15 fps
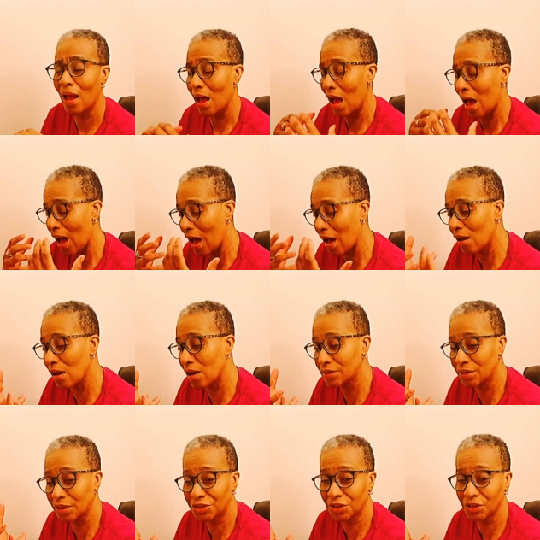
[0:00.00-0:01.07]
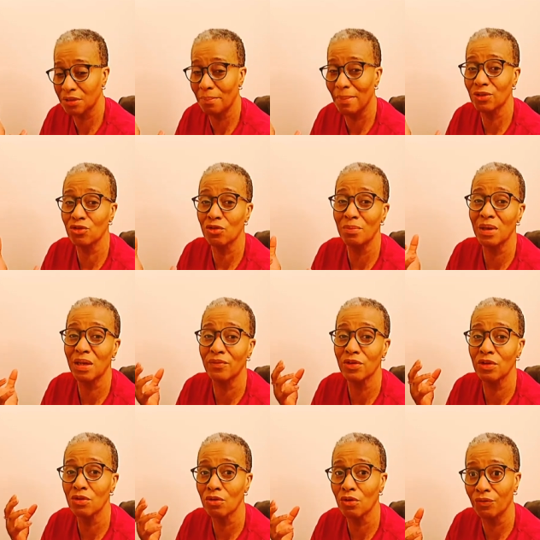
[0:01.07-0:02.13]
How, is it just a matter of me giving
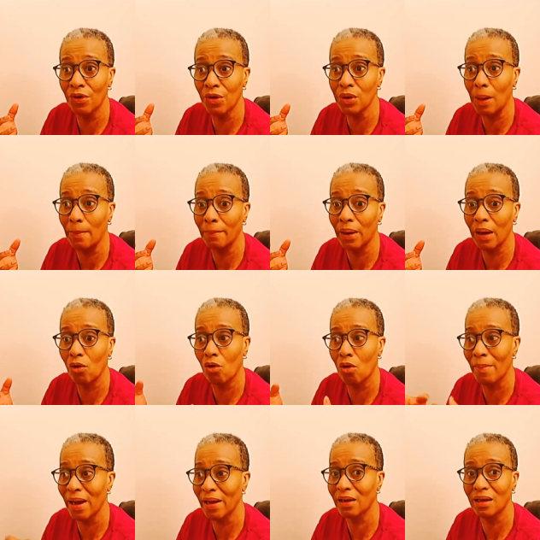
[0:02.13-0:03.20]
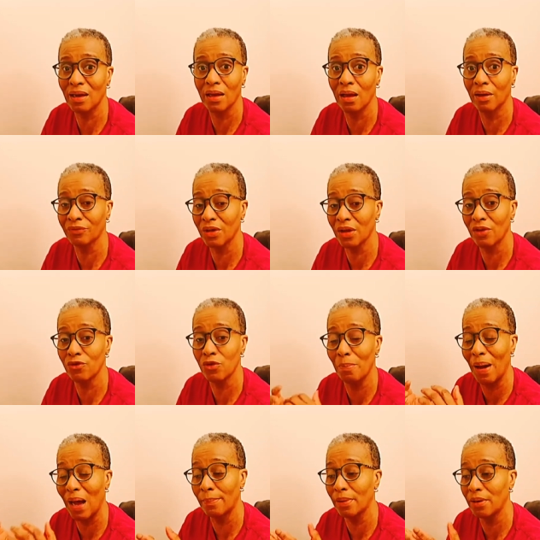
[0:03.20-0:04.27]
you your phone number or am I going to have to give you
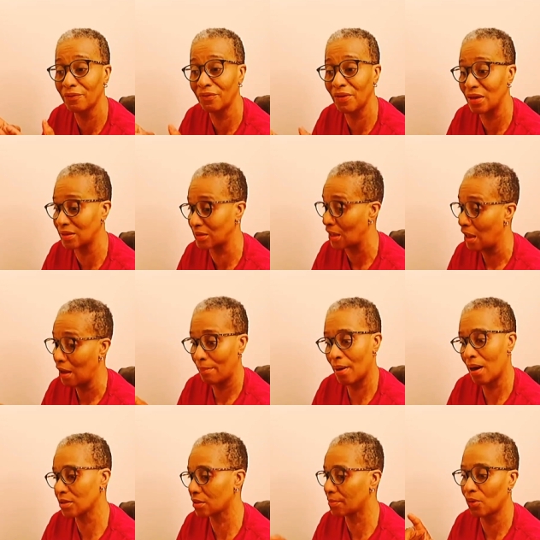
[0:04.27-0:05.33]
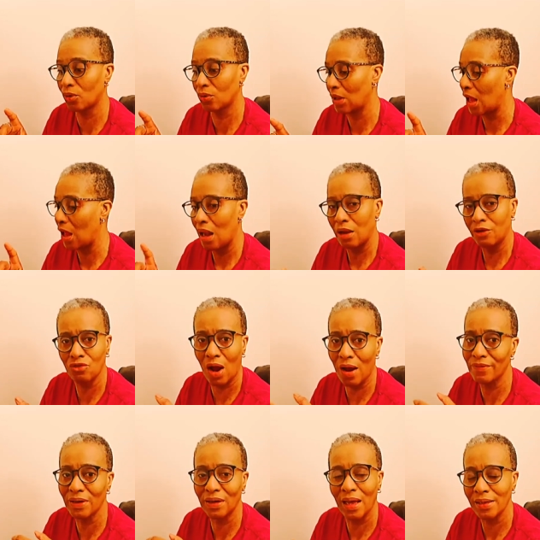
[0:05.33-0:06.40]
Bible and verse, passport,
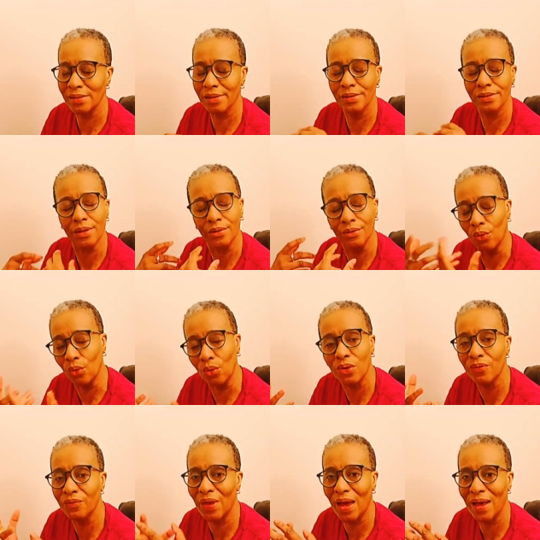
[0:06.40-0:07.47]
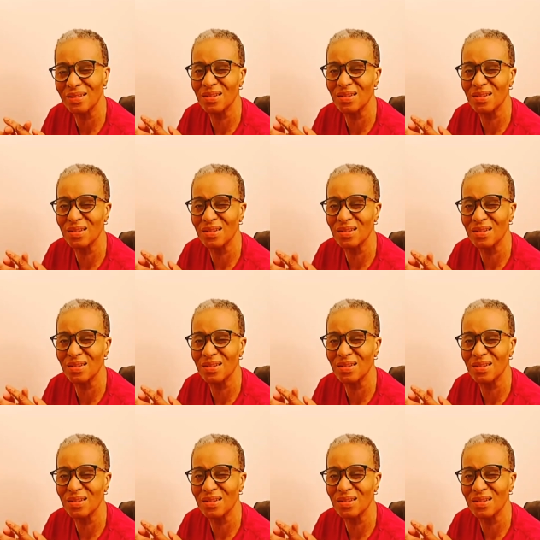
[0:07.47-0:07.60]
driving license and all of that?